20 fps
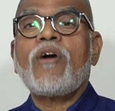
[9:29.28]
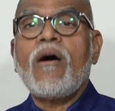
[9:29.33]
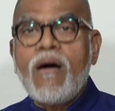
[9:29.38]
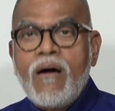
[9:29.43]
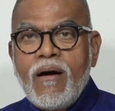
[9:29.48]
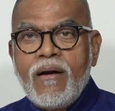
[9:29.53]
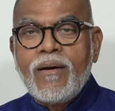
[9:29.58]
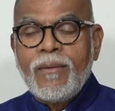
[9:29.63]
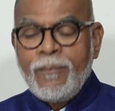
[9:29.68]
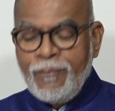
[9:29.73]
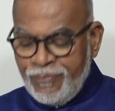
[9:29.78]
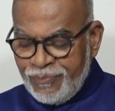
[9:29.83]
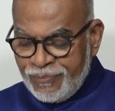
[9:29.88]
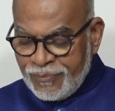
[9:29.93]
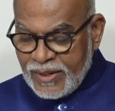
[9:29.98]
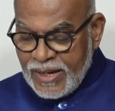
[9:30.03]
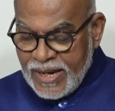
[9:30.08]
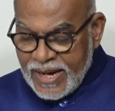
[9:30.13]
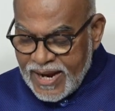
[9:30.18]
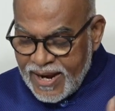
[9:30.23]
Third,
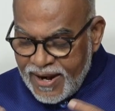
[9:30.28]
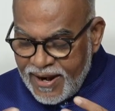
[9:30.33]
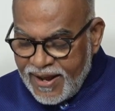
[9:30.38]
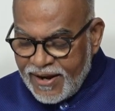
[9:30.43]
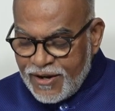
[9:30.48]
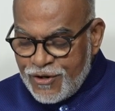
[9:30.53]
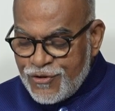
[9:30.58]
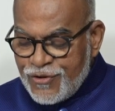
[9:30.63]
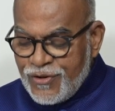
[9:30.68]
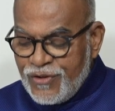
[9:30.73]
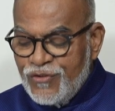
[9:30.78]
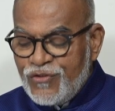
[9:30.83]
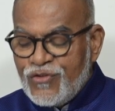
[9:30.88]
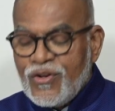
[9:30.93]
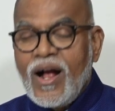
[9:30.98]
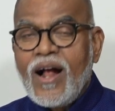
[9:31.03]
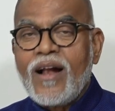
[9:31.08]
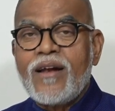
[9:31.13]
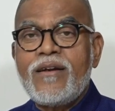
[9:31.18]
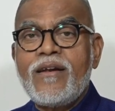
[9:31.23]
elections
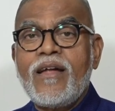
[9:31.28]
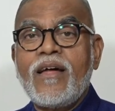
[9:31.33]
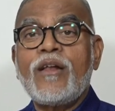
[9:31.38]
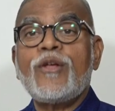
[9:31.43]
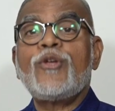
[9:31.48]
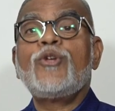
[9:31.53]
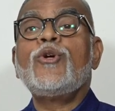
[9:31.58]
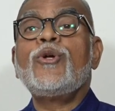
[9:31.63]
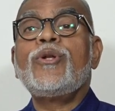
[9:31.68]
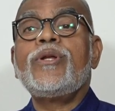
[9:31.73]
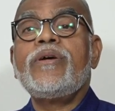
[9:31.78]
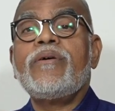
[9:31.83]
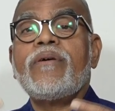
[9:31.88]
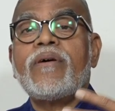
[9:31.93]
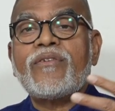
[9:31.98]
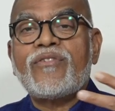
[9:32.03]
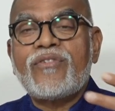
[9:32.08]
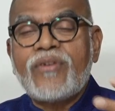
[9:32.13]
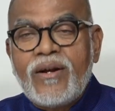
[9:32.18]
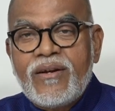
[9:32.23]
under
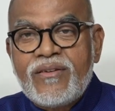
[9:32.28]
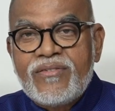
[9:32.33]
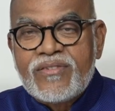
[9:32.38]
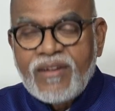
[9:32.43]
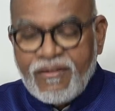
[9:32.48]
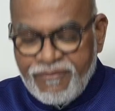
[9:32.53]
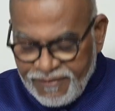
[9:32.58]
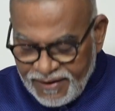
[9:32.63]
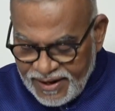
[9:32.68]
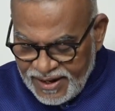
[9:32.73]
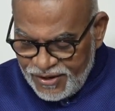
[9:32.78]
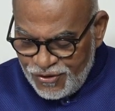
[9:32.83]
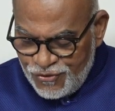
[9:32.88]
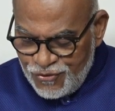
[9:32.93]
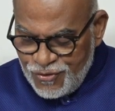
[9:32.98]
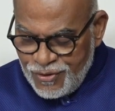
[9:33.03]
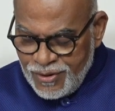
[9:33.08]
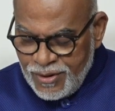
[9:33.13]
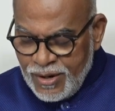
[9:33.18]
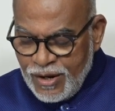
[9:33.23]
universal suffrage.
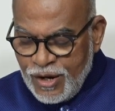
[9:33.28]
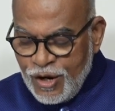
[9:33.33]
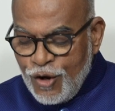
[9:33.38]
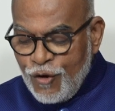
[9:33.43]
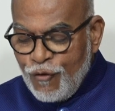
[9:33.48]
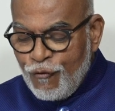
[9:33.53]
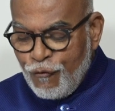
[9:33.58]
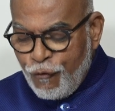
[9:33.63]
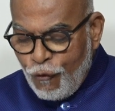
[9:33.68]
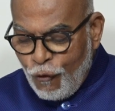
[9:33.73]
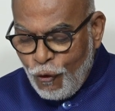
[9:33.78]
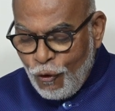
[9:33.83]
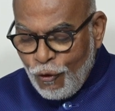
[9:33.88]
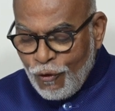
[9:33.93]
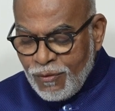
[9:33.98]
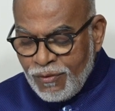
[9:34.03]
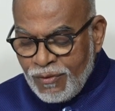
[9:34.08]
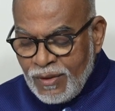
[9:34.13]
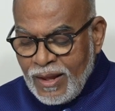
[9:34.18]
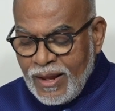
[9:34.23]

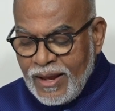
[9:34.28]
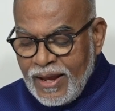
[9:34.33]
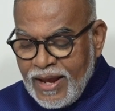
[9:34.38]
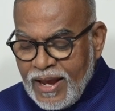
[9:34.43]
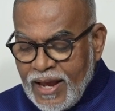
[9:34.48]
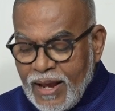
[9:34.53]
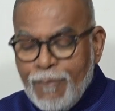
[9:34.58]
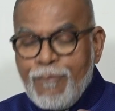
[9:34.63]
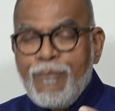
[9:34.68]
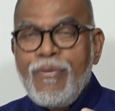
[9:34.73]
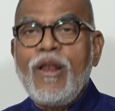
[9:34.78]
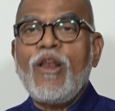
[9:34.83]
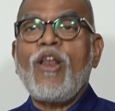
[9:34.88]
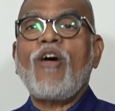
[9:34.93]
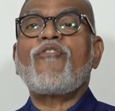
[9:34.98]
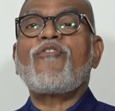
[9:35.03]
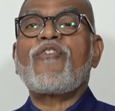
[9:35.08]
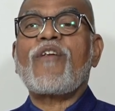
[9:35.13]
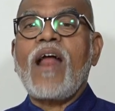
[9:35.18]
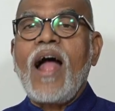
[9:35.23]
Four, a Bill
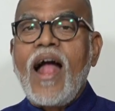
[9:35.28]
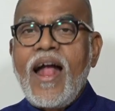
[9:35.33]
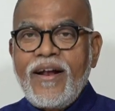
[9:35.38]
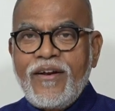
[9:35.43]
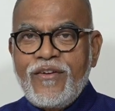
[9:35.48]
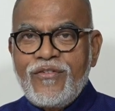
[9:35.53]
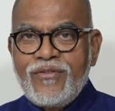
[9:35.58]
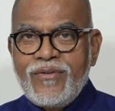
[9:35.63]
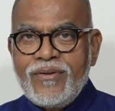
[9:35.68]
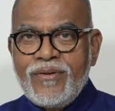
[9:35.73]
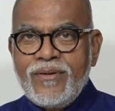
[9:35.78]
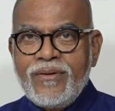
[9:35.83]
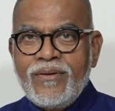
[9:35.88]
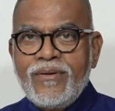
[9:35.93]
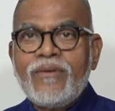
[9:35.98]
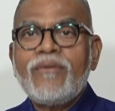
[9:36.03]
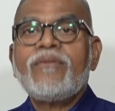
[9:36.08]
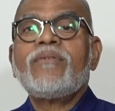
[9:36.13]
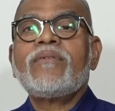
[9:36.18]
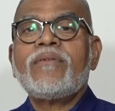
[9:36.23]
of Rights,
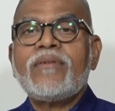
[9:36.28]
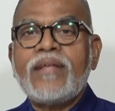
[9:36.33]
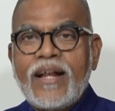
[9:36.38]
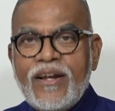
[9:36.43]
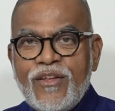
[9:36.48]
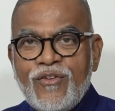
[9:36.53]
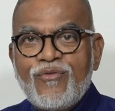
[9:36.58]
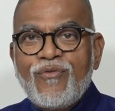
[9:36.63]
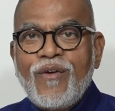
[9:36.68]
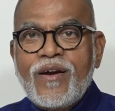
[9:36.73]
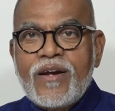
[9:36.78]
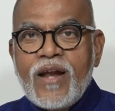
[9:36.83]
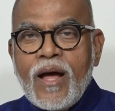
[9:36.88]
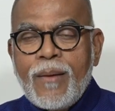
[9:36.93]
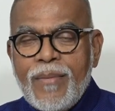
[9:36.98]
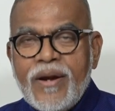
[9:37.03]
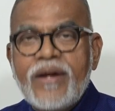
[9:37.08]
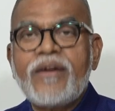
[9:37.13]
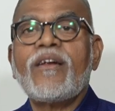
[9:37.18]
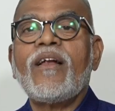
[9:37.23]
that is
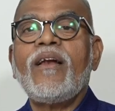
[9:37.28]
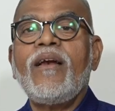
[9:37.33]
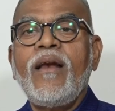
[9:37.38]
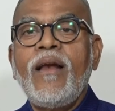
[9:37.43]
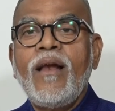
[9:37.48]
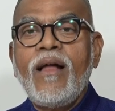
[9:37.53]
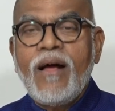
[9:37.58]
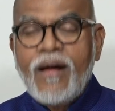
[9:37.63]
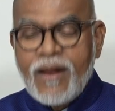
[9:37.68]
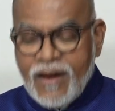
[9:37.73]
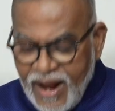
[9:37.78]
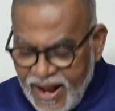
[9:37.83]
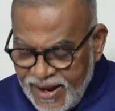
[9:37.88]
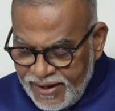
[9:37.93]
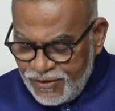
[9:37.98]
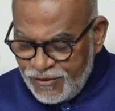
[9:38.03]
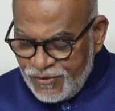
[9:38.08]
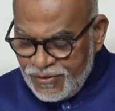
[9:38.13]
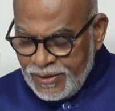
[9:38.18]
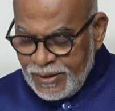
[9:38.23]
fundamental
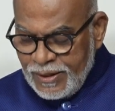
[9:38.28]
rights.